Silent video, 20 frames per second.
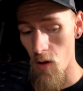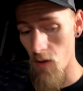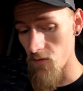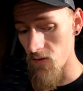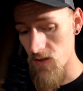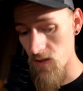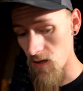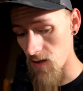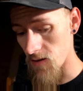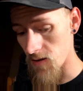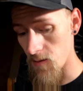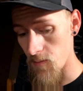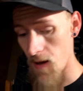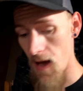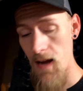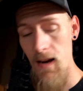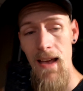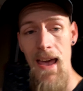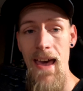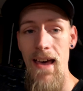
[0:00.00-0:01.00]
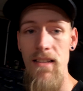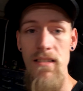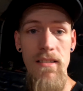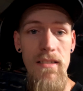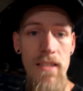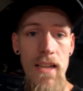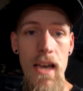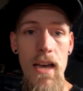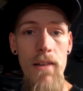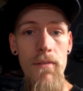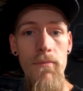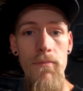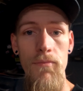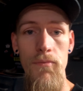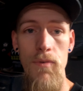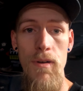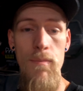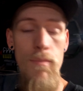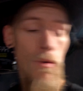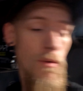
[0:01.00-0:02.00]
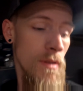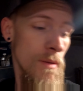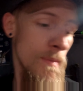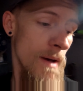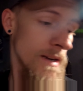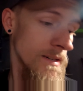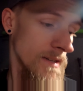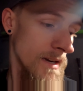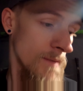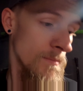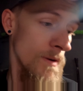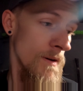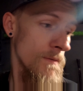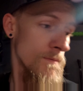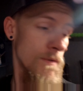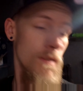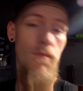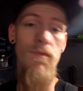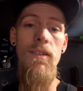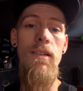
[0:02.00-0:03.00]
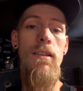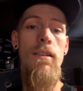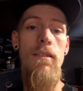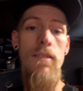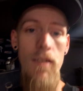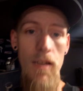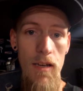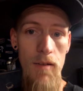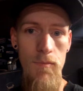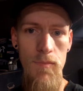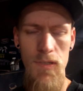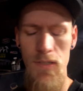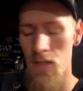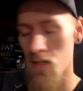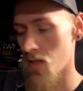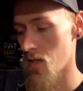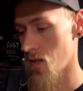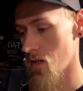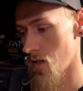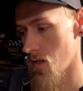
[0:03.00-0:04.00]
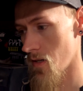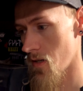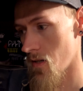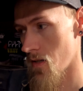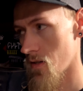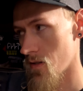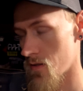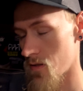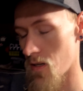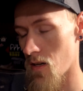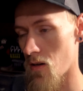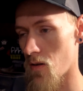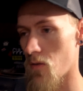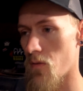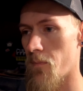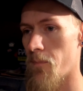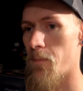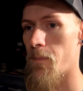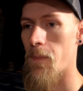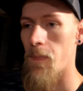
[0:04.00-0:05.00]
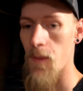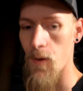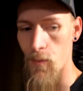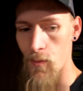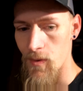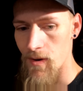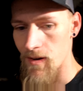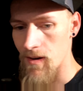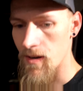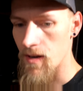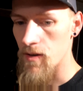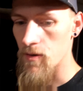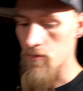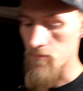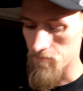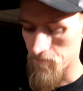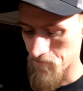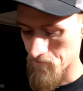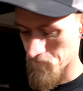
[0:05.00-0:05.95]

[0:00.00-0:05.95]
All of a sudden the back hasn't. I've rebuilt the back tire about 15 times. So what did I do?